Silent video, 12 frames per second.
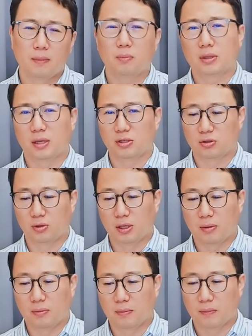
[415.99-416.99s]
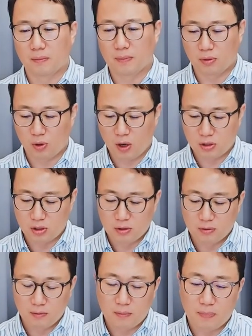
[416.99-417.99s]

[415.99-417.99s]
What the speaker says: with extreme caution.